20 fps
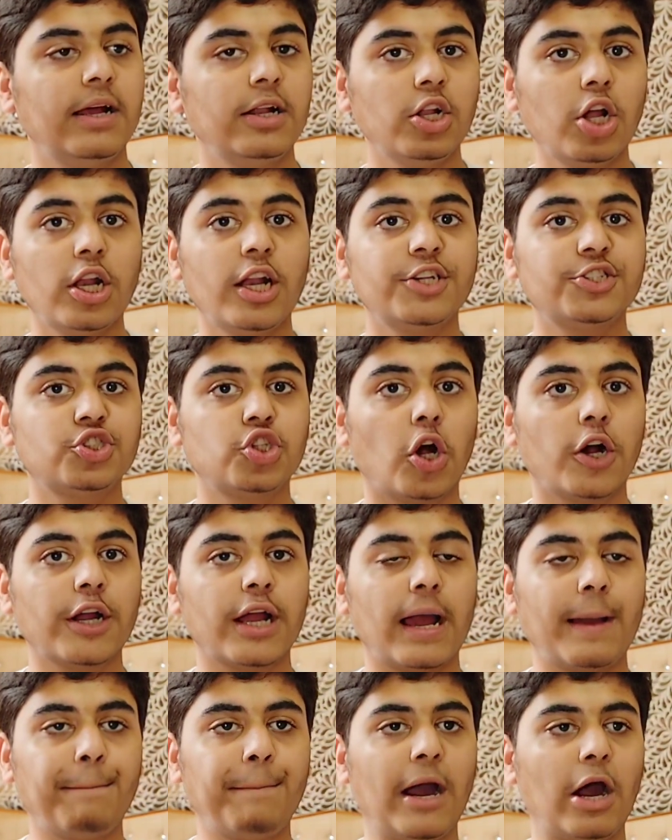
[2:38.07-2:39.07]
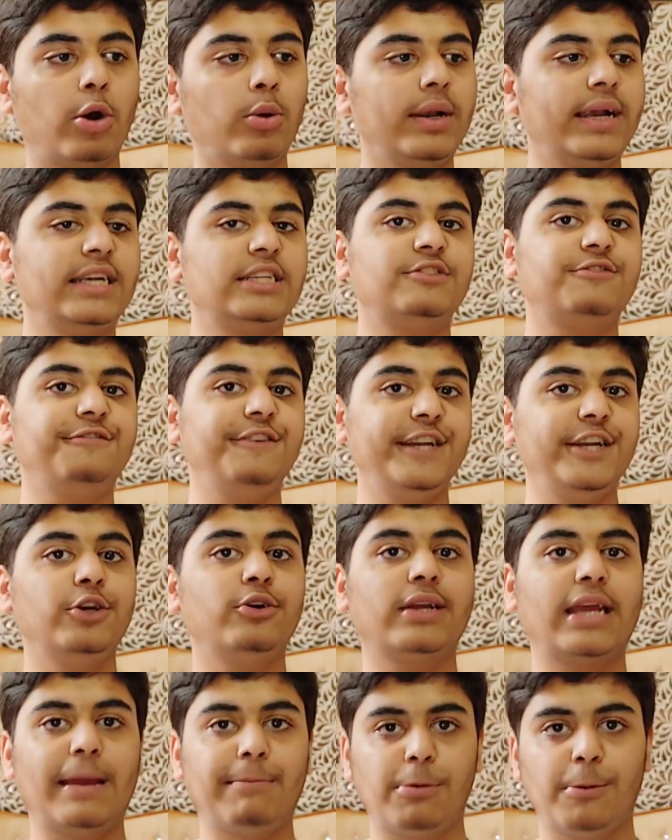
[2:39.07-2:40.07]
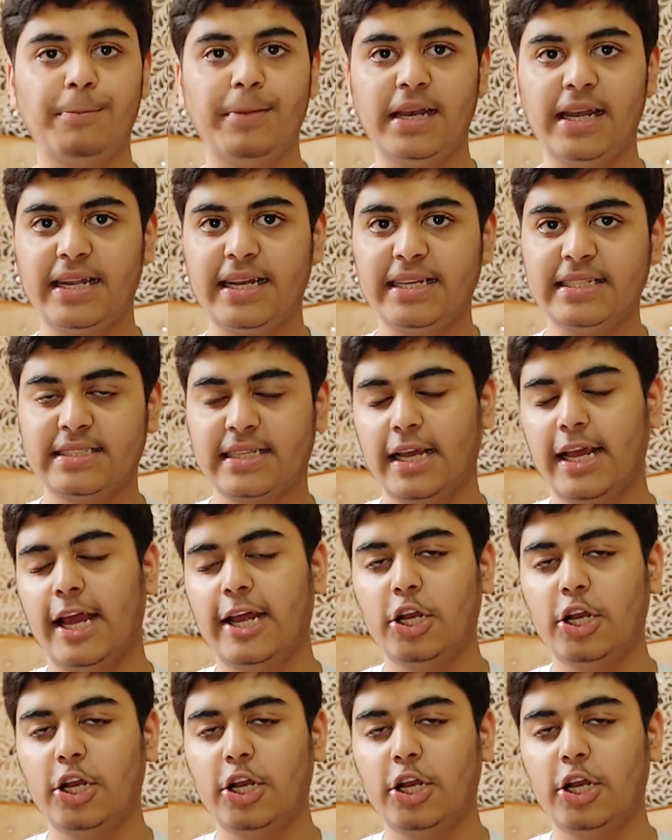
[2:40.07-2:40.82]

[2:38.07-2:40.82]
Now let's talk about its video capabilities.